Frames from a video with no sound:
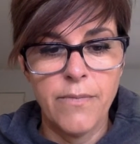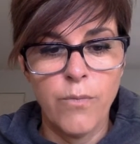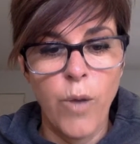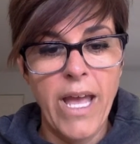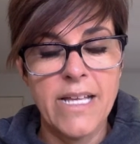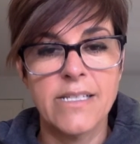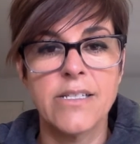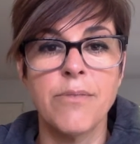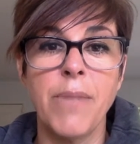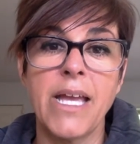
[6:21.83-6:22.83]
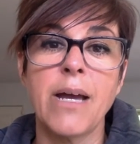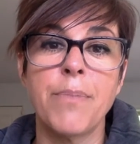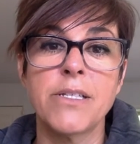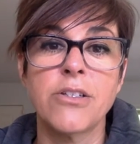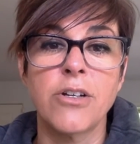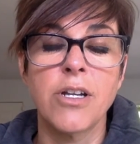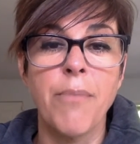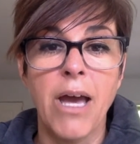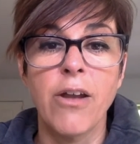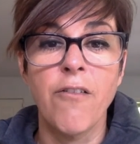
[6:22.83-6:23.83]
ways to make up a certain
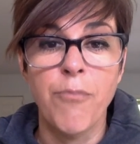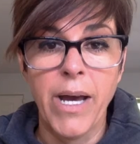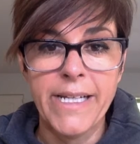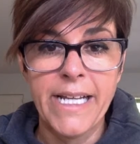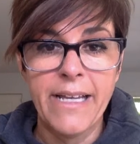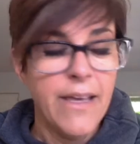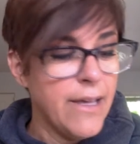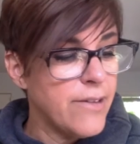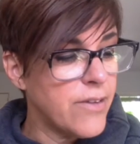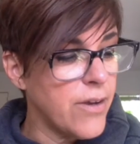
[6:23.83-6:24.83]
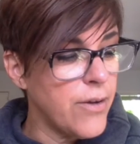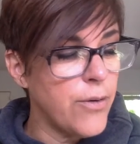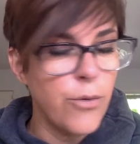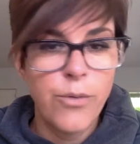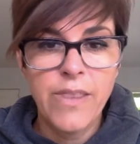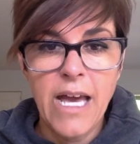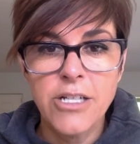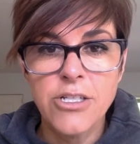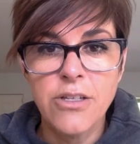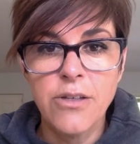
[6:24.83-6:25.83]
amount of money. So
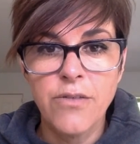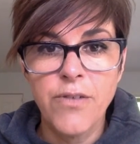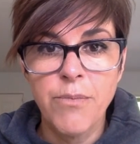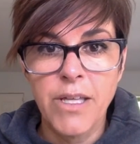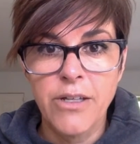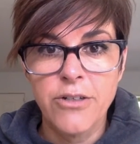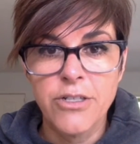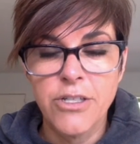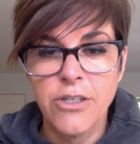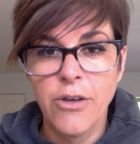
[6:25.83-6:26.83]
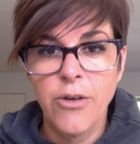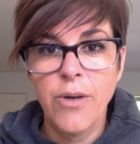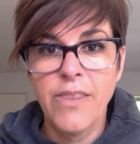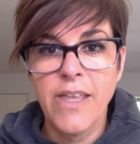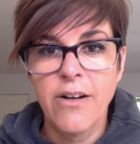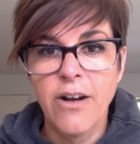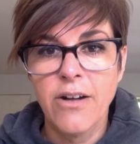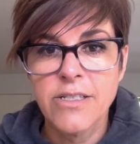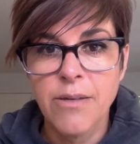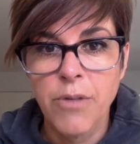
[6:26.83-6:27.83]
that should look familiar to you. There
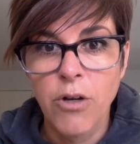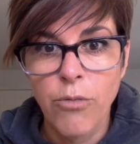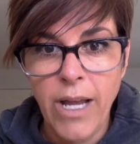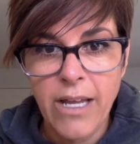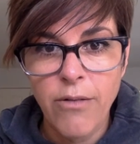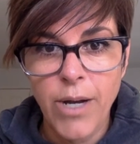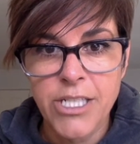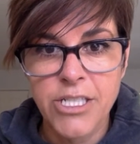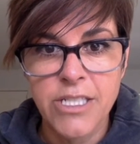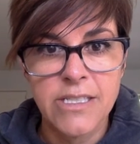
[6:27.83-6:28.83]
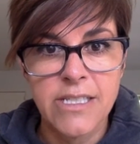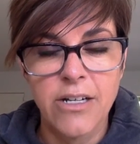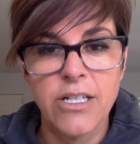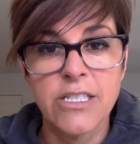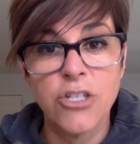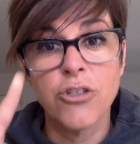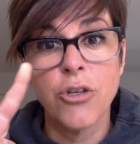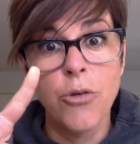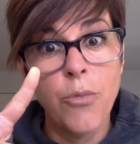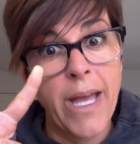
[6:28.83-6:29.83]
are some great questions there. It's a
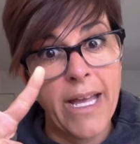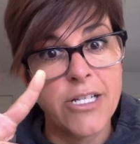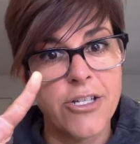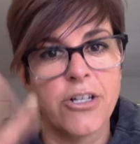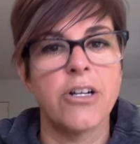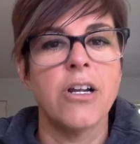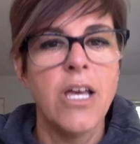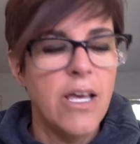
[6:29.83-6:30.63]
2-pager.